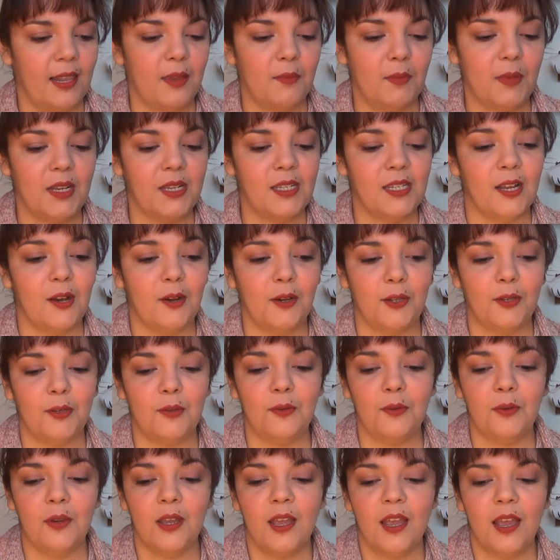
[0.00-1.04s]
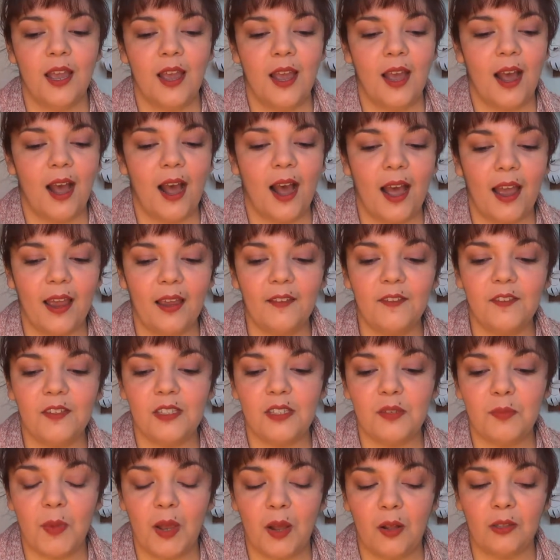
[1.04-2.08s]
let me tell you, I've
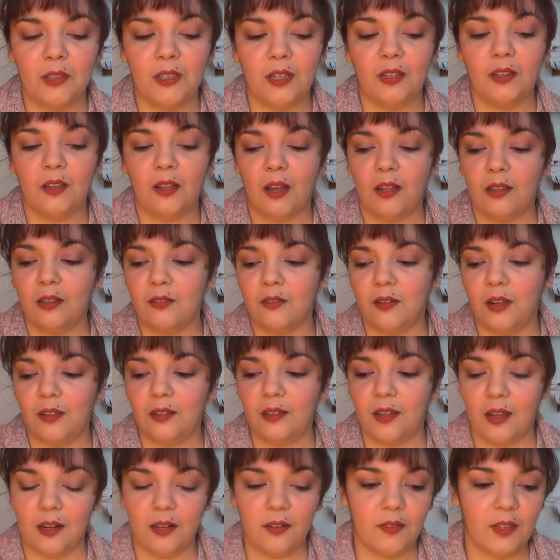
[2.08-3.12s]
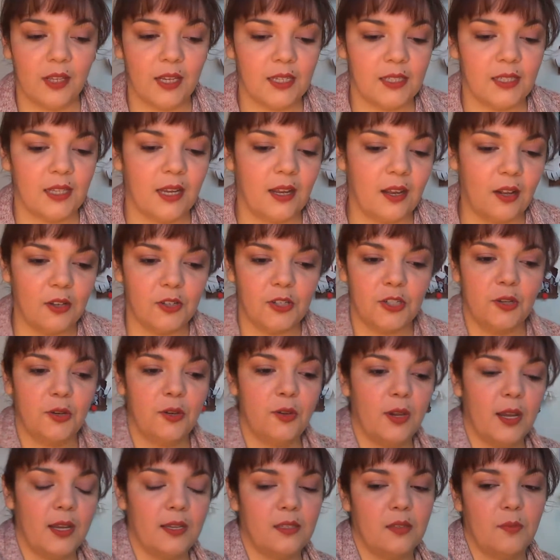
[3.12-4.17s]
smelled a lot of these. Like, I'll show
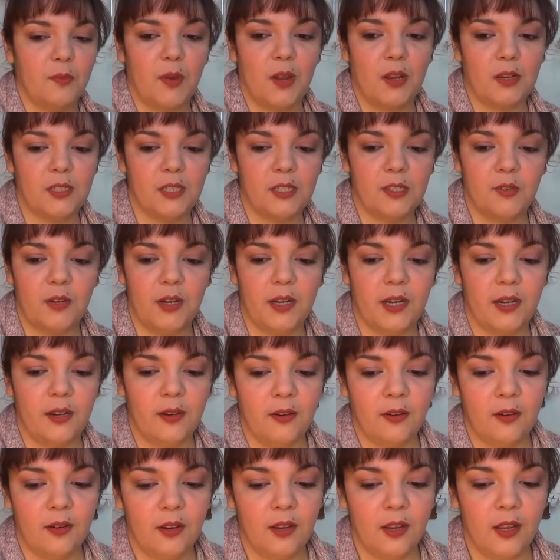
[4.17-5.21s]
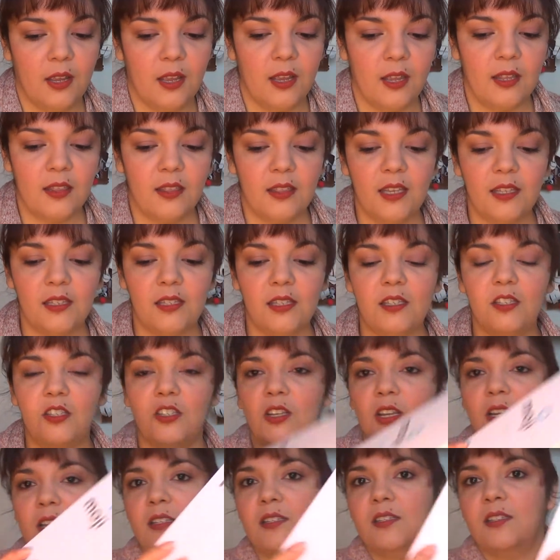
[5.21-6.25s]
you guys the boxes right now. This is
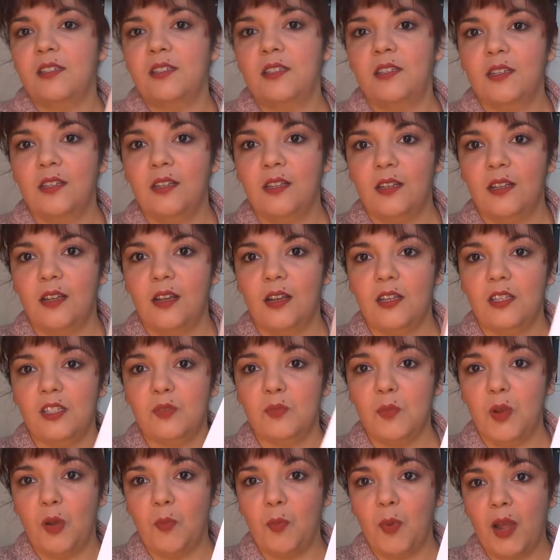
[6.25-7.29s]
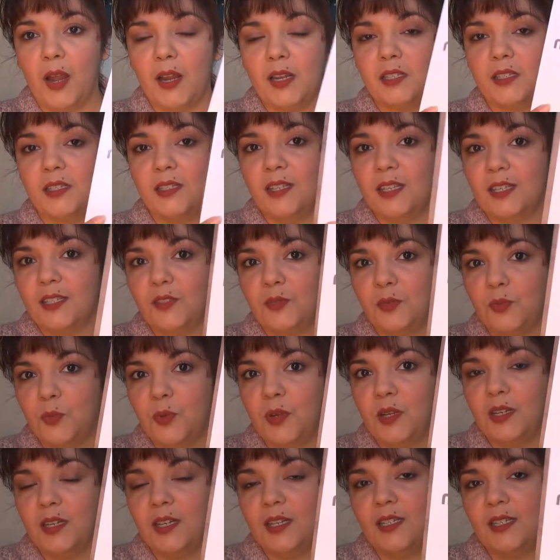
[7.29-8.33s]
just a small box. This
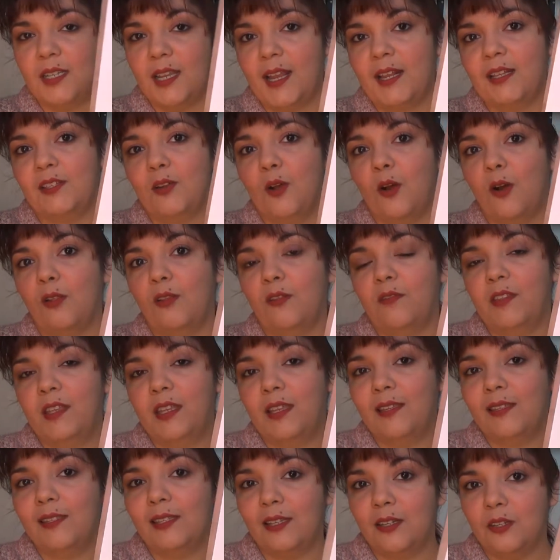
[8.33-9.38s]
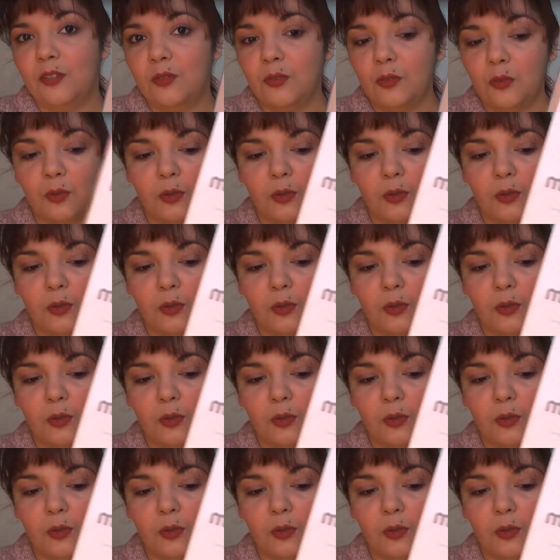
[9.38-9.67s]
one contains all of the essential